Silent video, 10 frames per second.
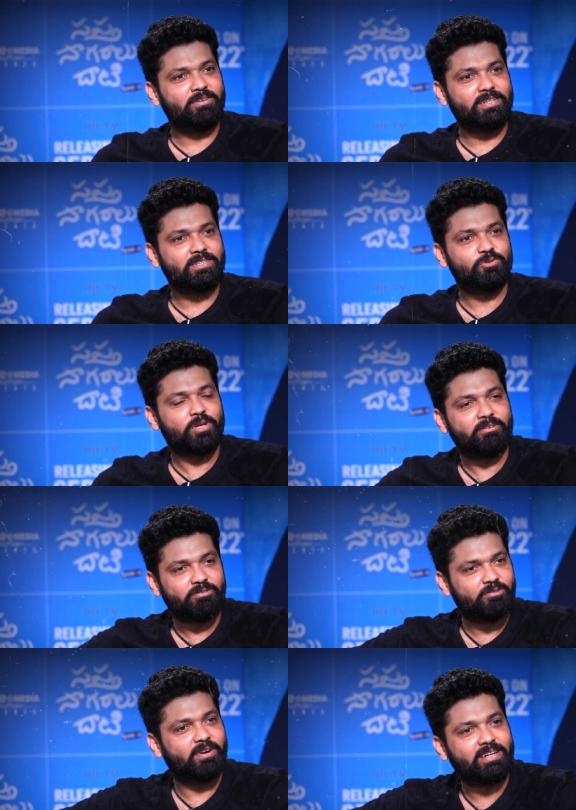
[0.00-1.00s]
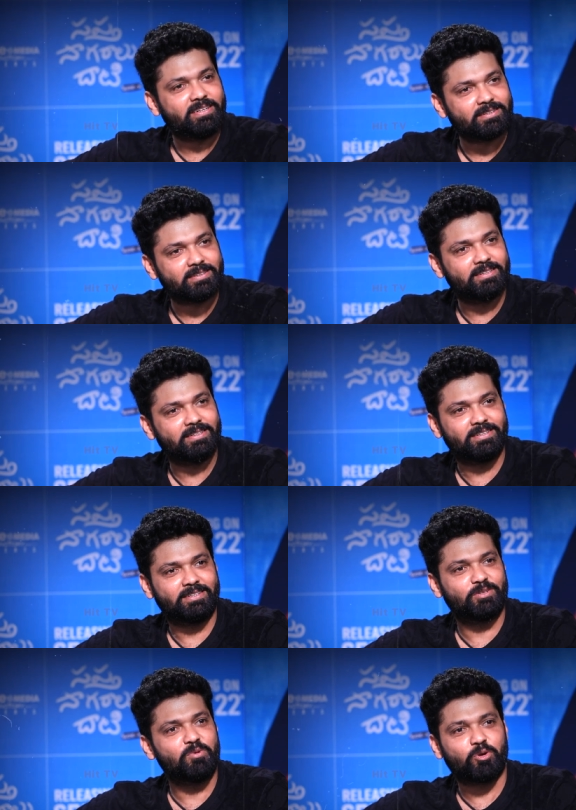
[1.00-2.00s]
it is today, if we fight, uh,
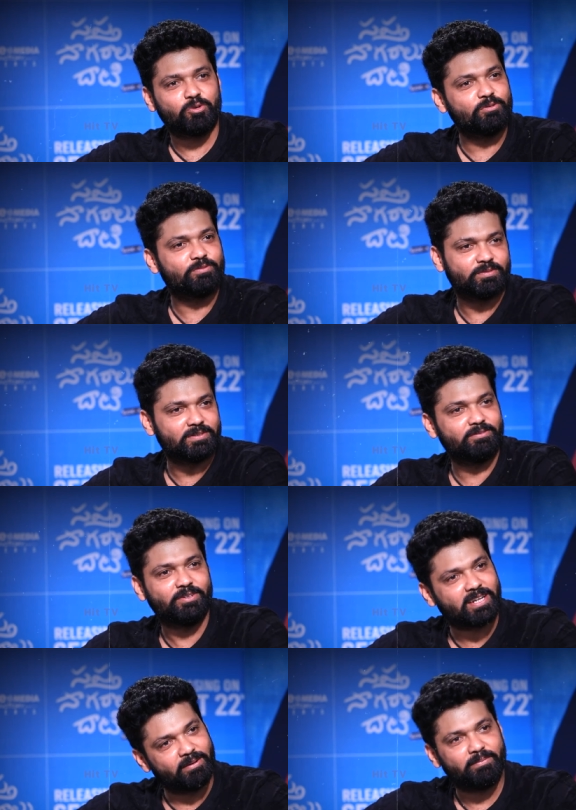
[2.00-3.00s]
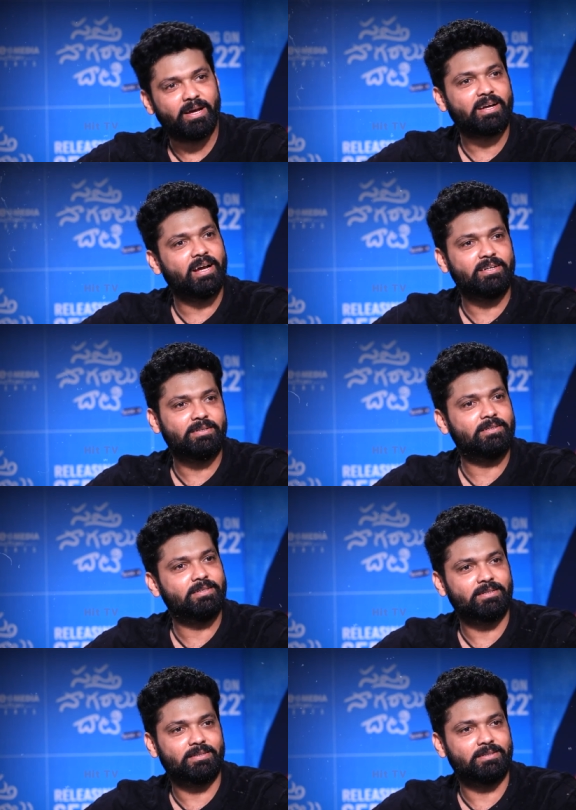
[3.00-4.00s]
tomorrow we'll come back and
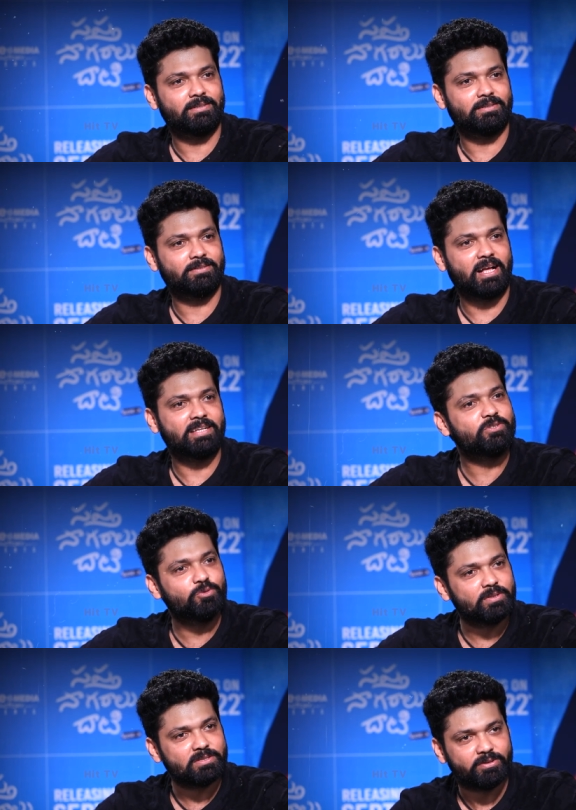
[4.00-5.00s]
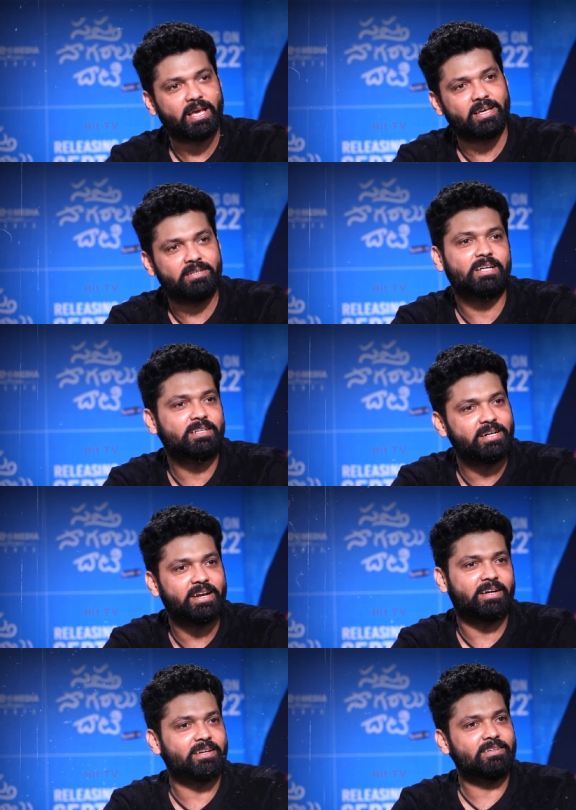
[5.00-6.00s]
uh, as humans, we again start
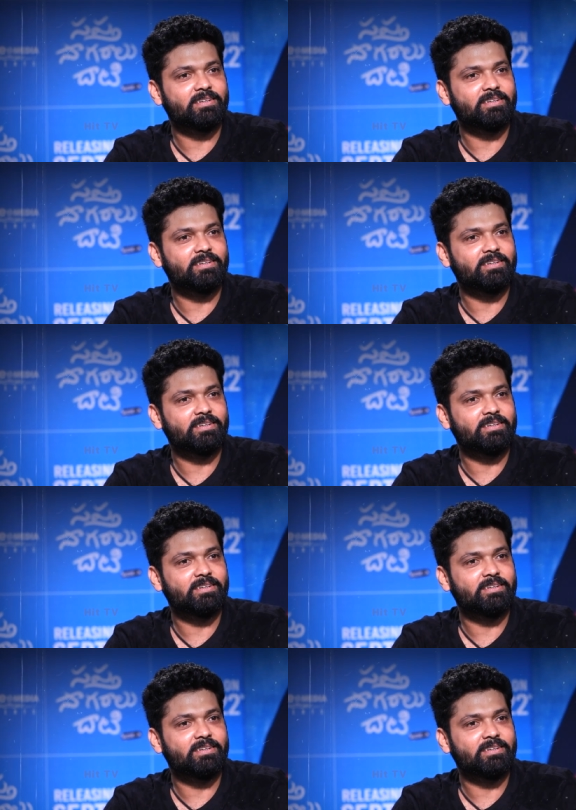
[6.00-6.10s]
interacting.